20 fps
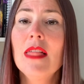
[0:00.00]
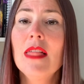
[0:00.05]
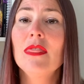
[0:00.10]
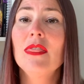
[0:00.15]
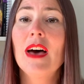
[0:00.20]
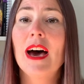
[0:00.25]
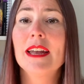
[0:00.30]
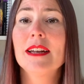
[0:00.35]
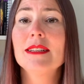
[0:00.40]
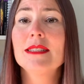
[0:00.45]

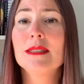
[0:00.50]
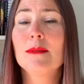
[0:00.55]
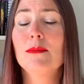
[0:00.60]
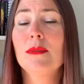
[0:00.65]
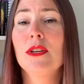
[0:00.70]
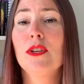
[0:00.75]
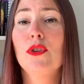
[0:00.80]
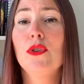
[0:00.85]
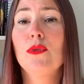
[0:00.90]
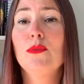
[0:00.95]
That is
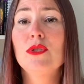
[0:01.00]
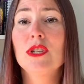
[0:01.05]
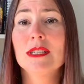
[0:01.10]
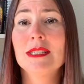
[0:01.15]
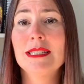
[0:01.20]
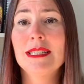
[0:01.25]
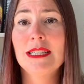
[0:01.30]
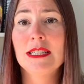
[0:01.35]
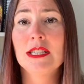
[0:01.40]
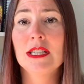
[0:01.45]
something you just
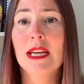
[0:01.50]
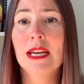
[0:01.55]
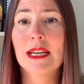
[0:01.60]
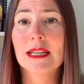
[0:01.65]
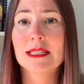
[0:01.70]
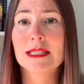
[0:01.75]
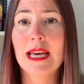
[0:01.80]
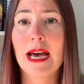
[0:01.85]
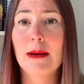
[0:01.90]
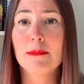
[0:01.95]
need to
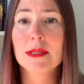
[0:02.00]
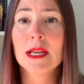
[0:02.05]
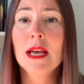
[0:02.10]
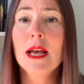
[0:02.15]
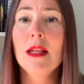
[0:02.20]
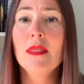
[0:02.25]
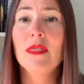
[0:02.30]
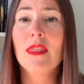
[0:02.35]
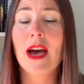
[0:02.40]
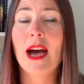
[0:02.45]
accept,
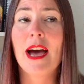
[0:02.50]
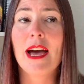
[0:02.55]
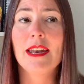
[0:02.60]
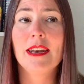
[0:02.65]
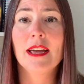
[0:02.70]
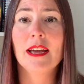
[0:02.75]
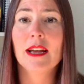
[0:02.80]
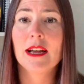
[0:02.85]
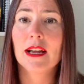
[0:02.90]
that